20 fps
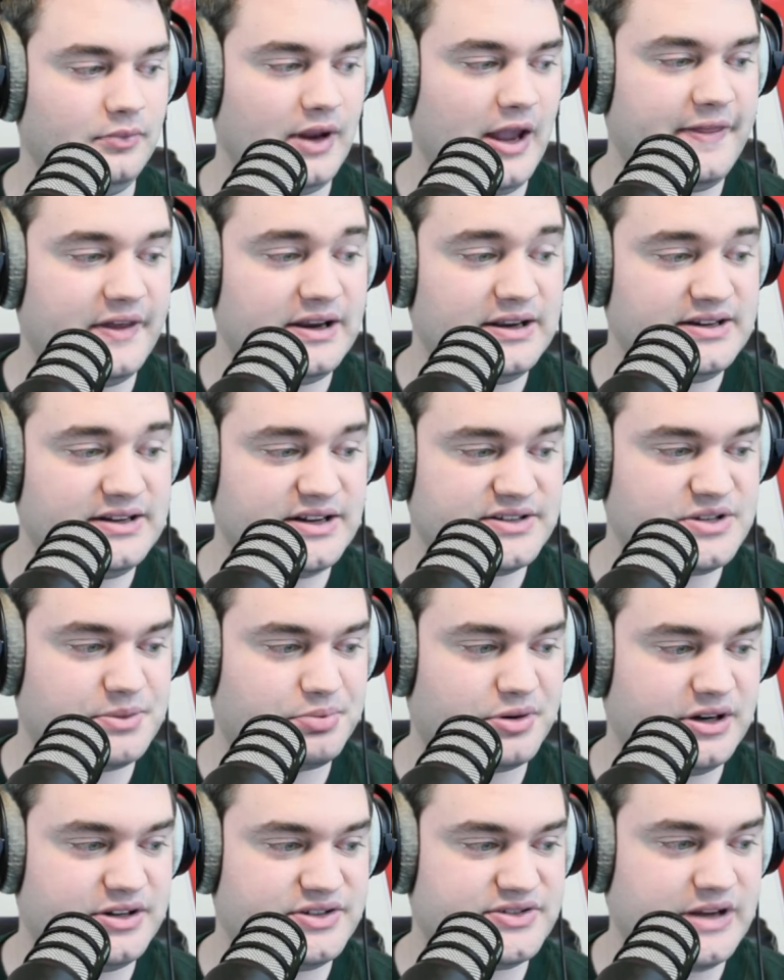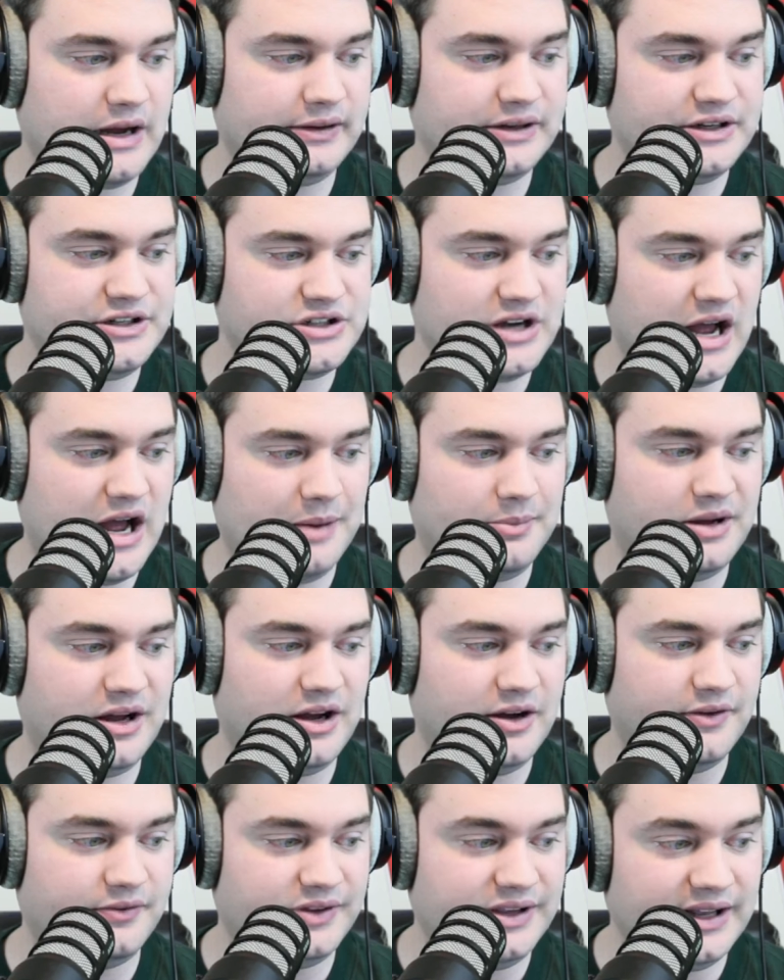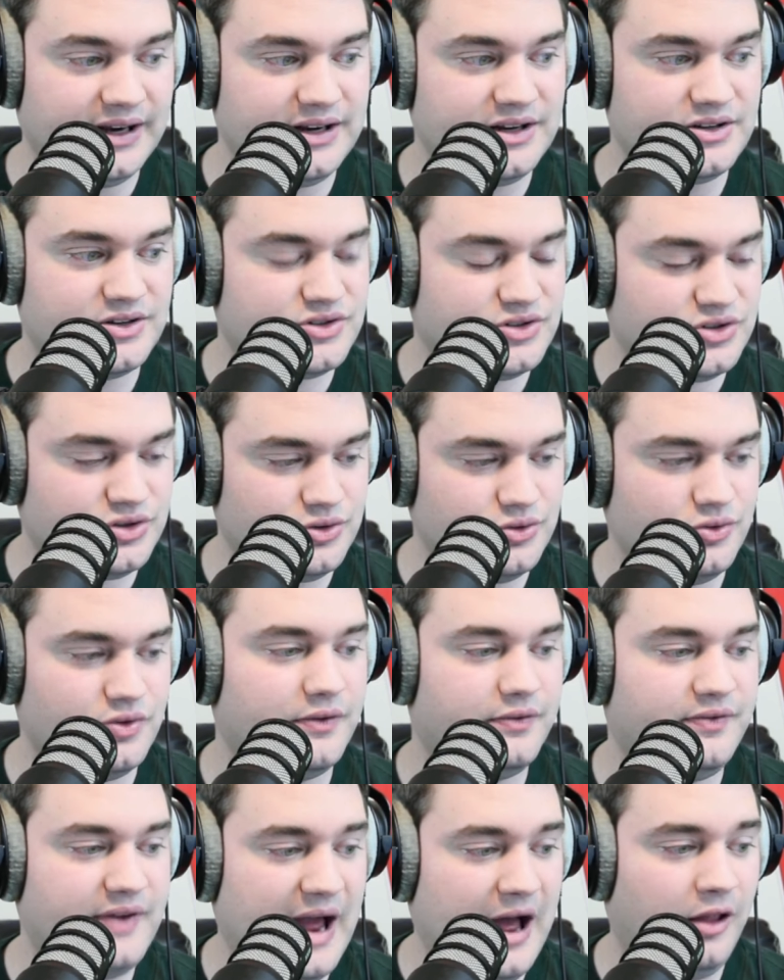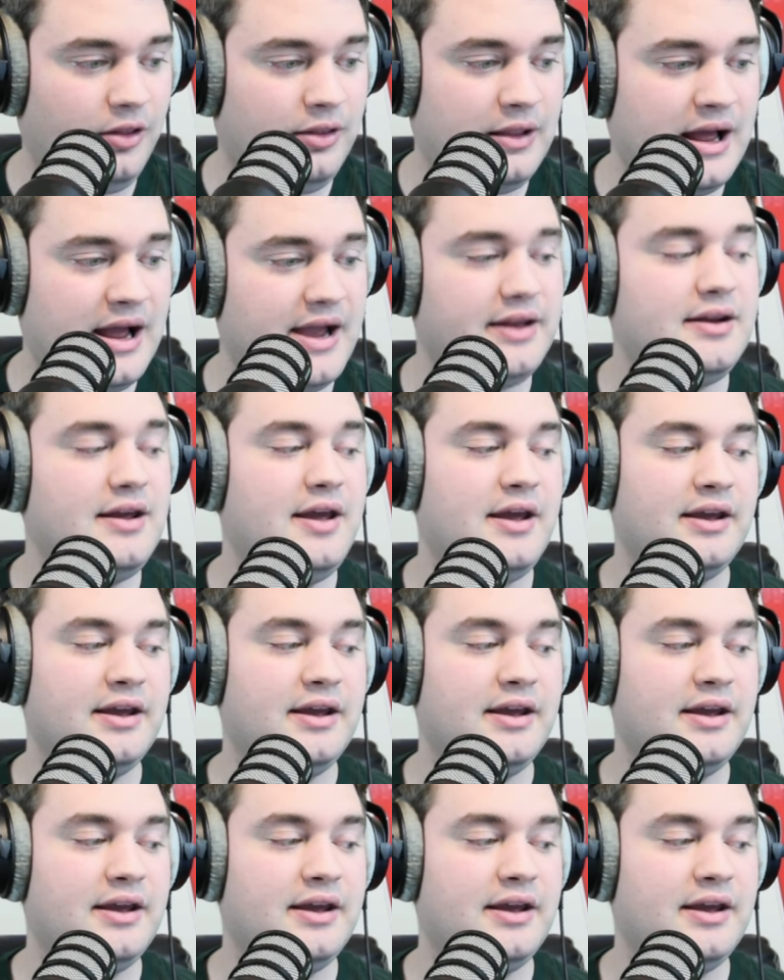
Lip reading: I think he does a pretty solid job of getting to the foul line.